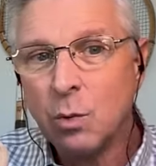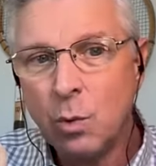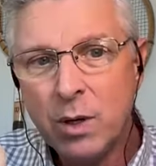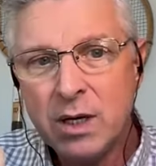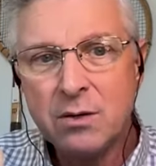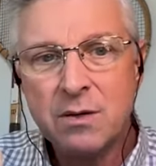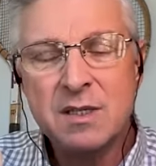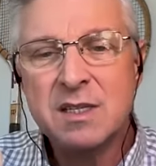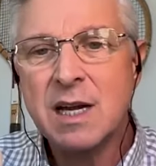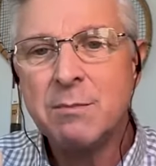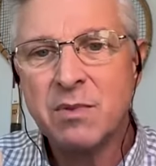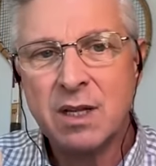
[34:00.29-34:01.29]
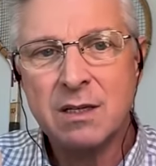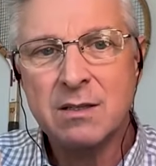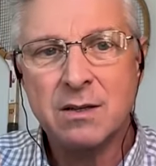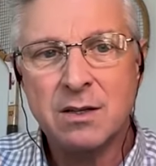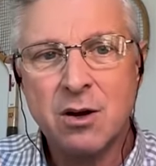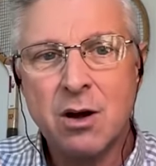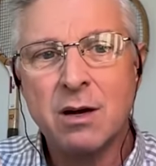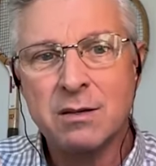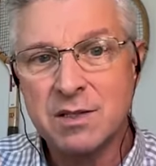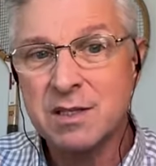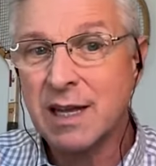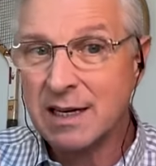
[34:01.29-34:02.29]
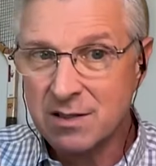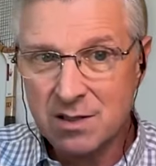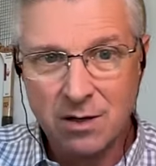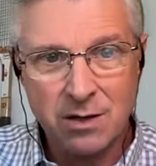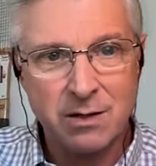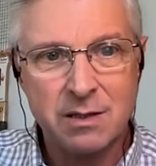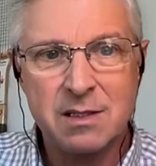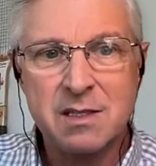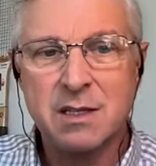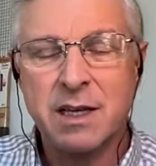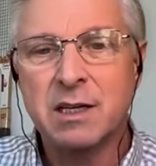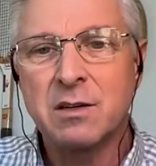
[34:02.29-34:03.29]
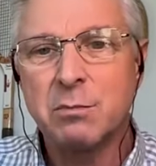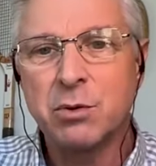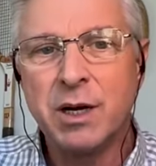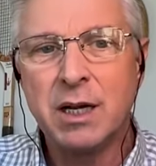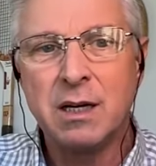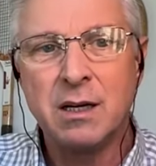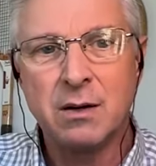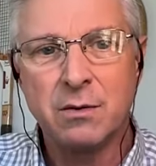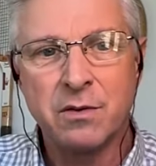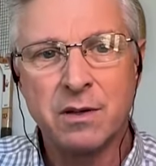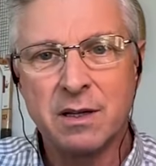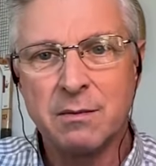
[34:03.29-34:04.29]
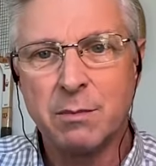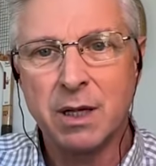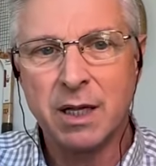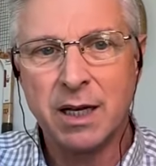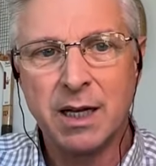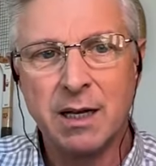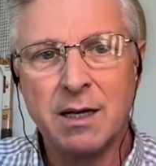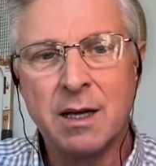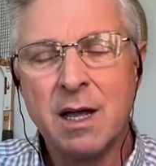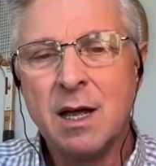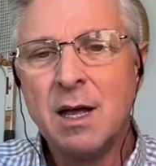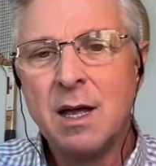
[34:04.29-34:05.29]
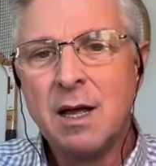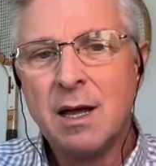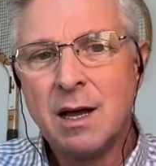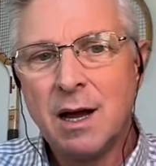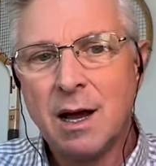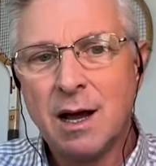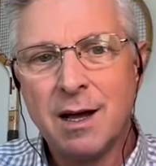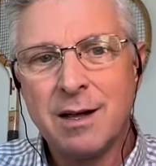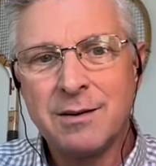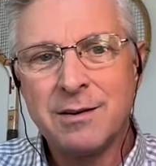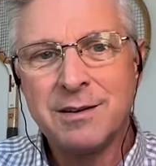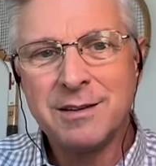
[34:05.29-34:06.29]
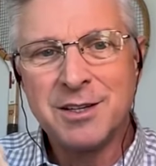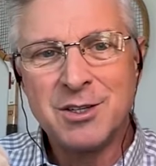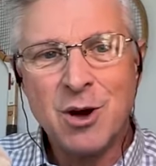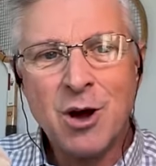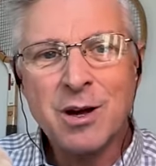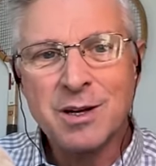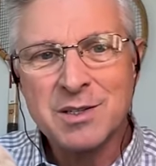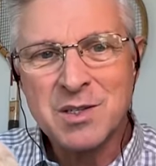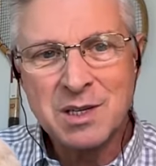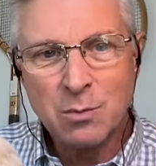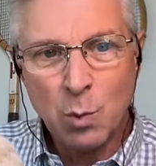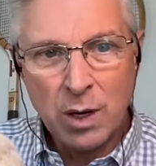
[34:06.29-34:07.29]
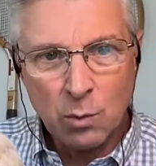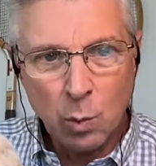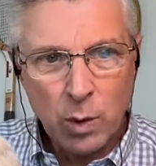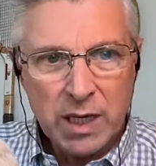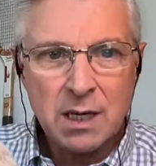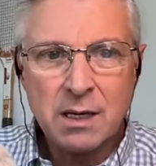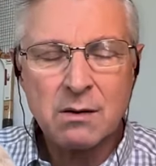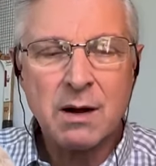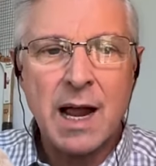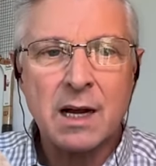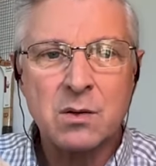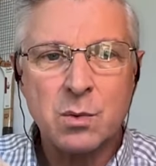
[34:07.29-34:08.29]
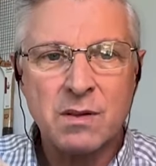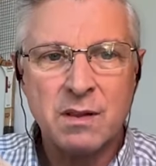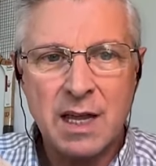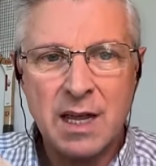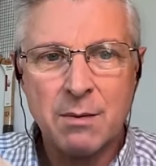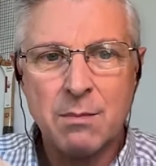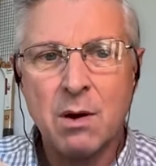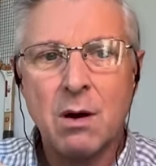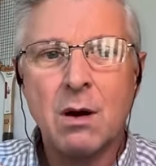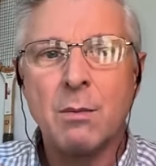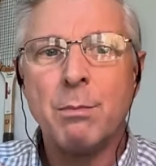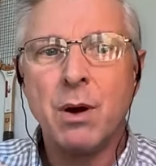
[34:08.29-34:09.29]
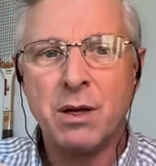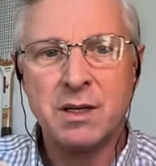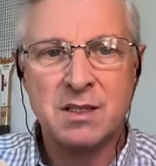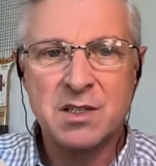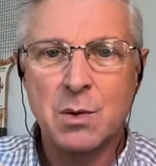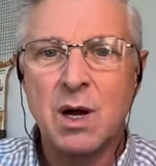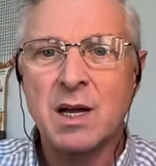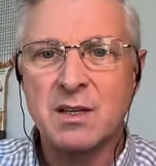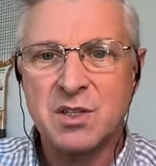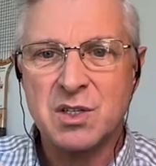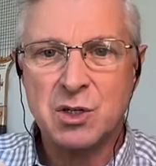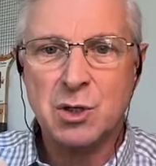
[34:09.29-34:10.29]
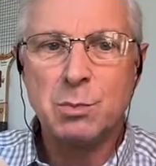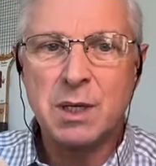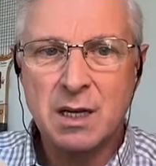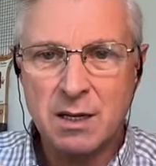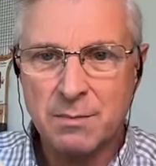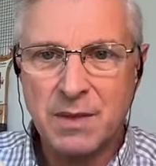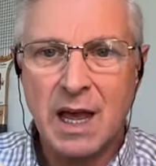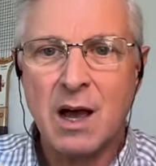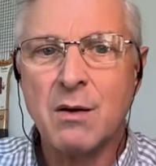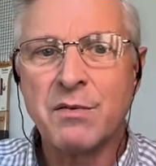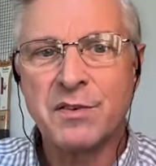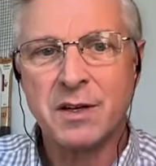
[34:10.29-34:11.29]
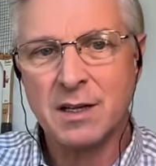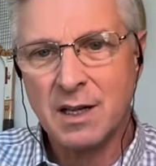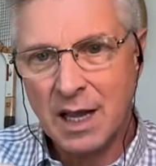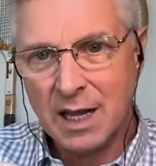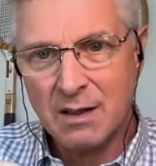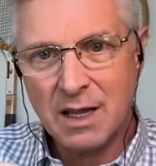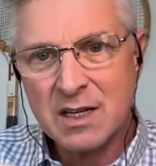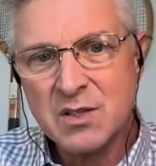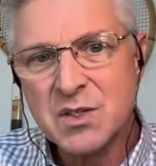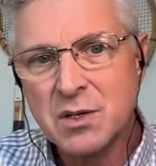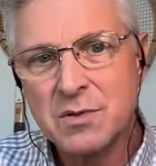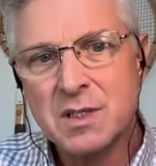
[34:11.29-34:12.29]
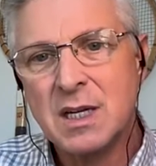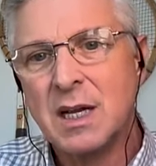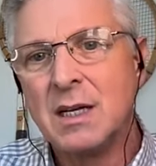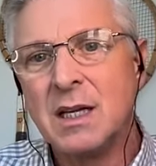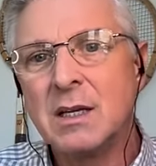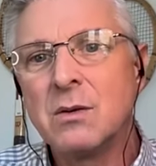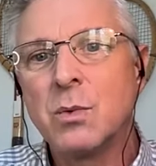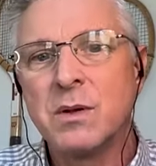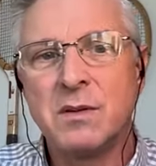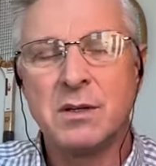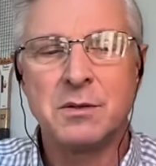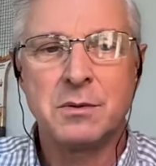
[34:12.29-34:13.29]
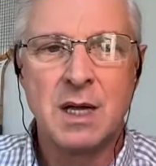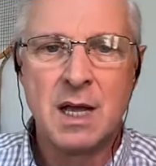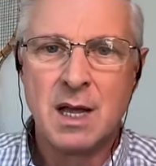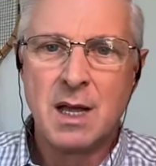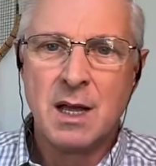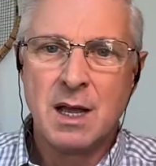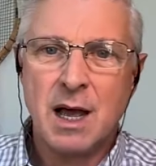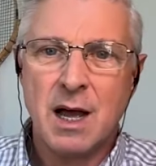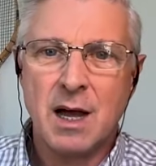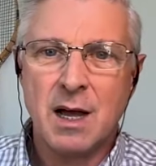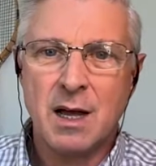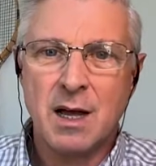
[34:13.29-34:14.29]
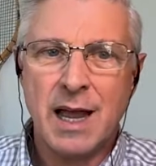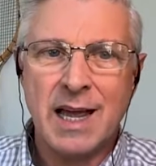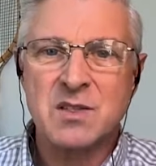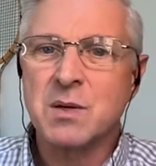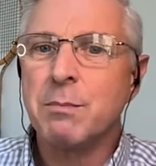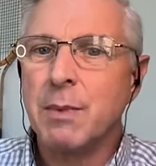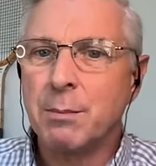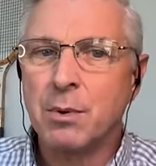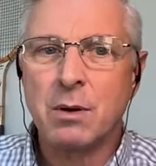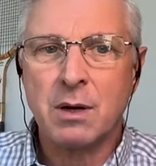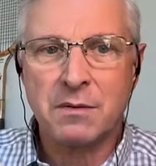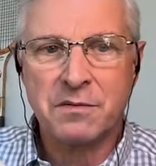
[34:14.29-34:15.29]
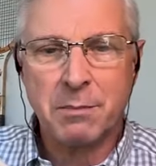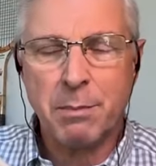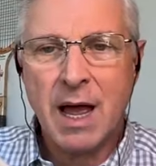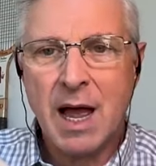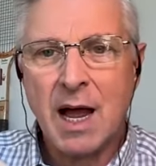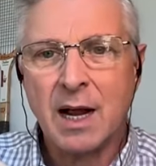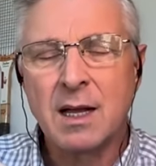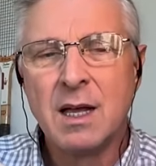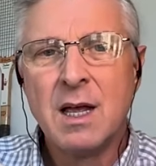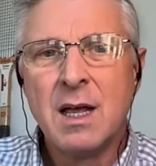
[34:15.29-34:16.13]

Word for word: we do the same thing to the dogs, thanks to all this selective breeding over the millennia. The dogs, when we interact with them, are bonding to us. You become the alpha, and they associate in with you as a member of the pack.